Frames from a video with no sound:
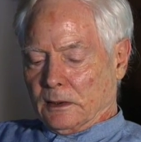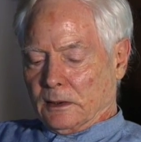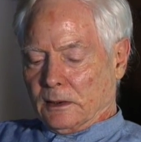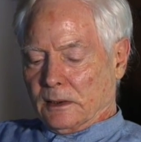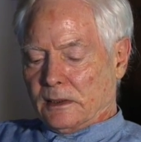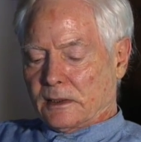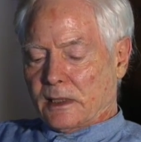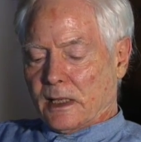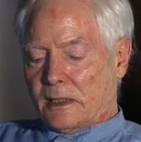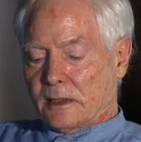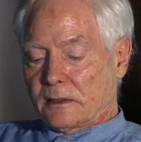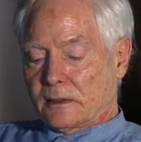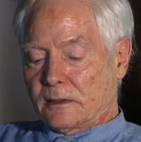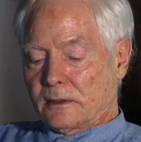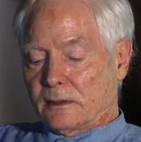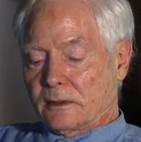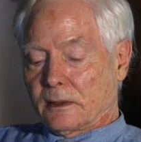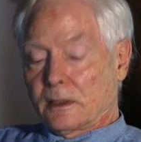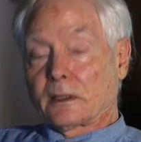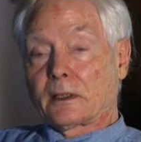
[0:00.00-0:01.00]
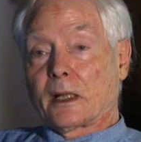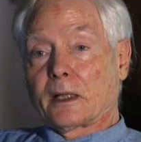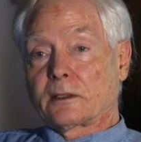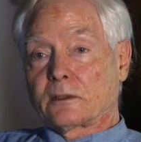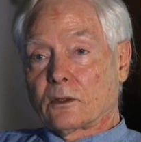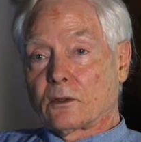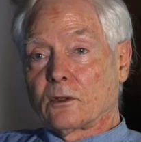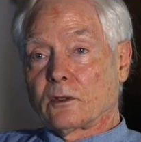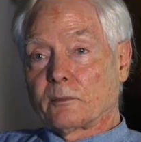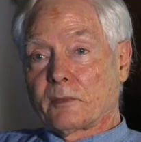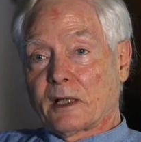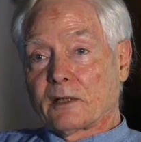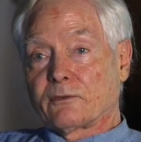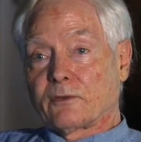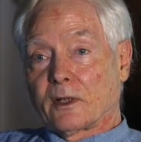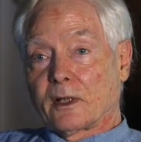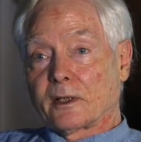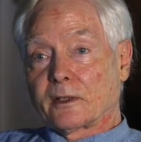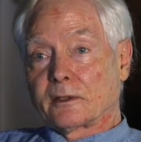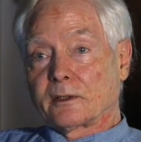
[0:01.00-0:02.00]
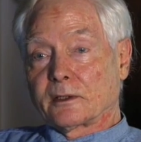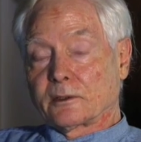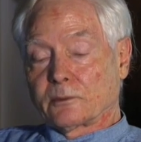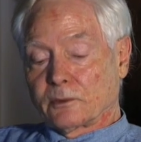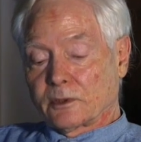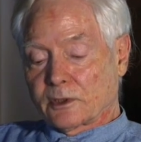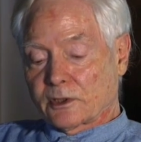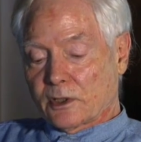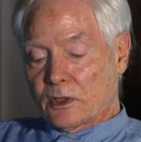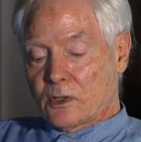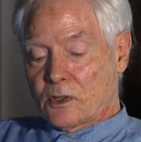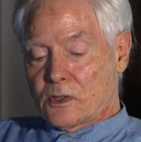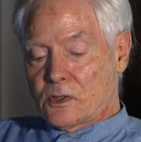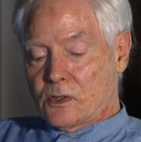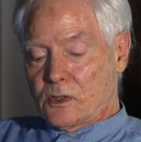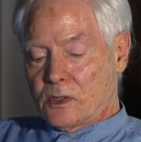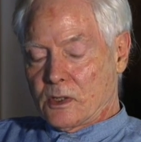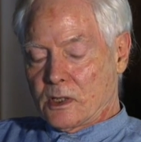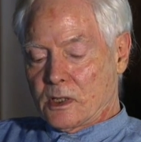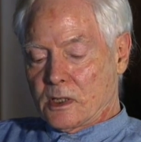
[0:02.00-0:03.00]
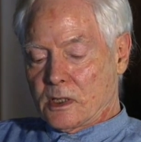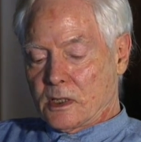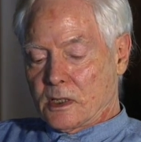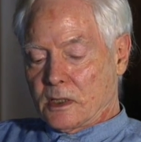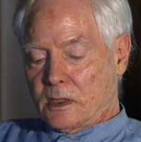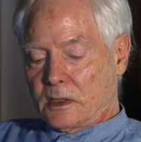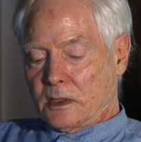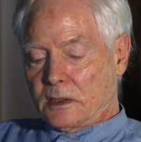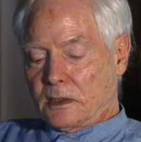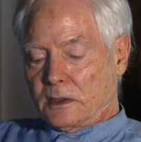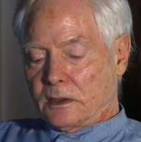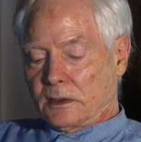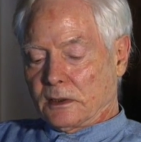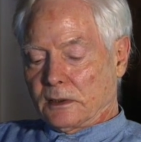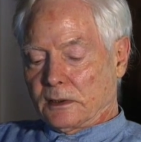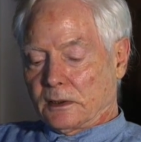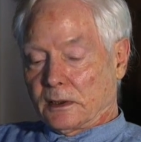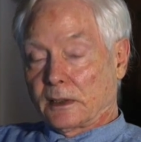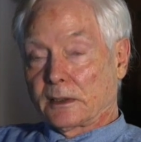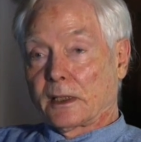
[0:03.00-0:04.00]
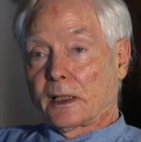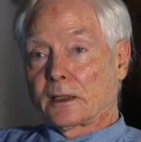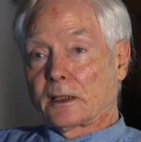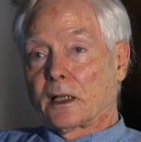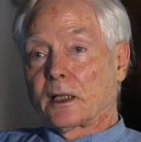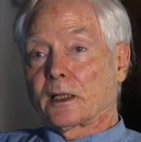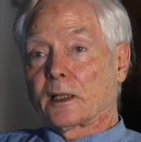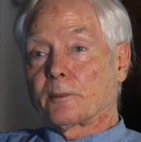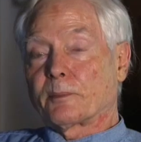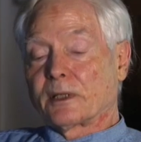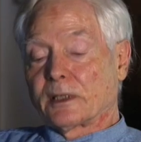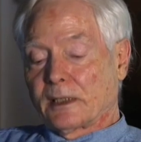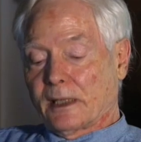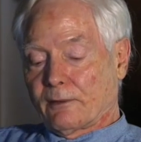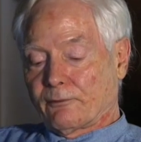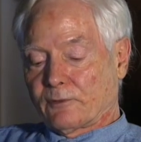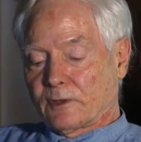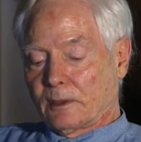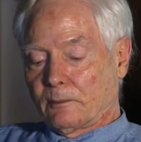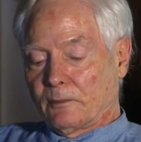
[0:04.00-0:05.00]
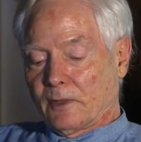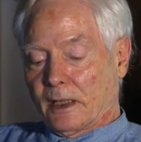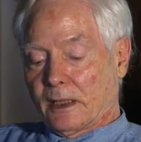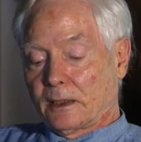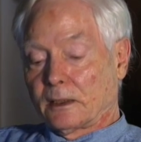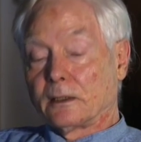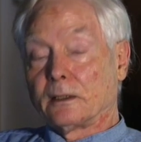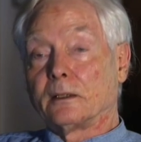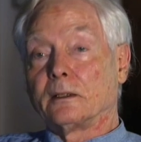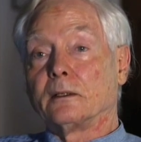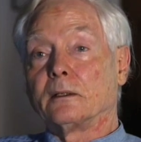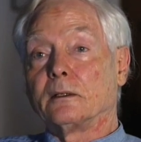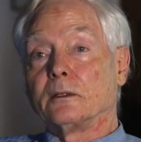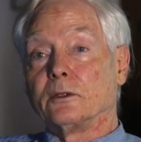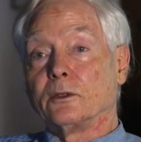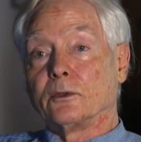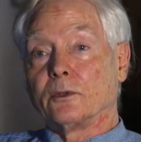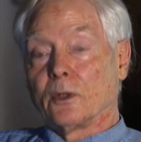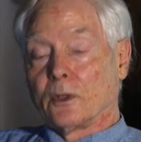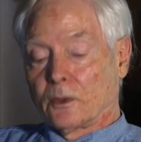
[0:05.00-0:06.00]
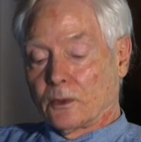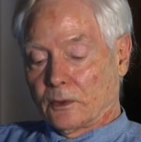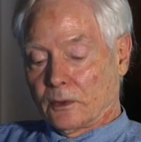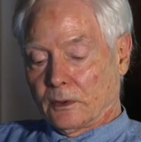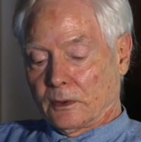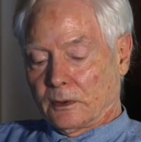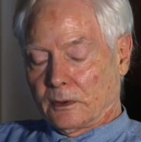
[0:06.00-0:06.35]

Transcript: He says, and I told my father it was so. And I got up and left him then, you know.